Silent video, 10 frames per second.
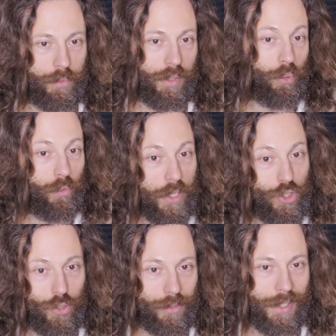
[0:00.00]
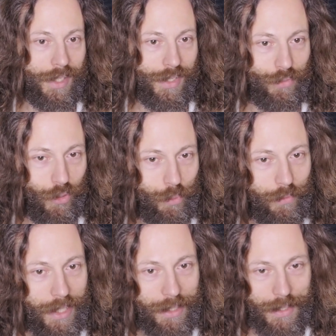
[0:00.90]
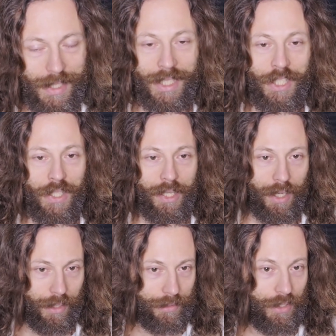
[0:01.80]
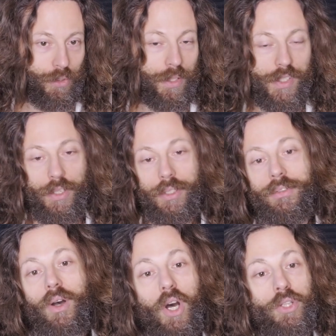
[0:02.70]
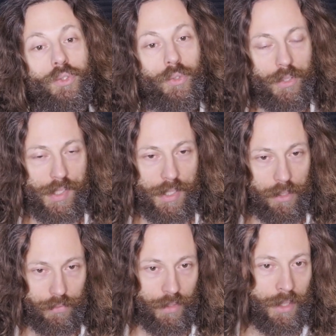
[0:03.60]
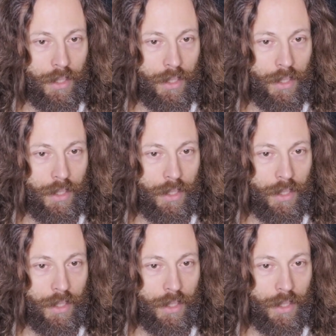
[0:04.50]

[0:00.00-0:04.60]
Deprivation is a form of violence that you exert onto yourself.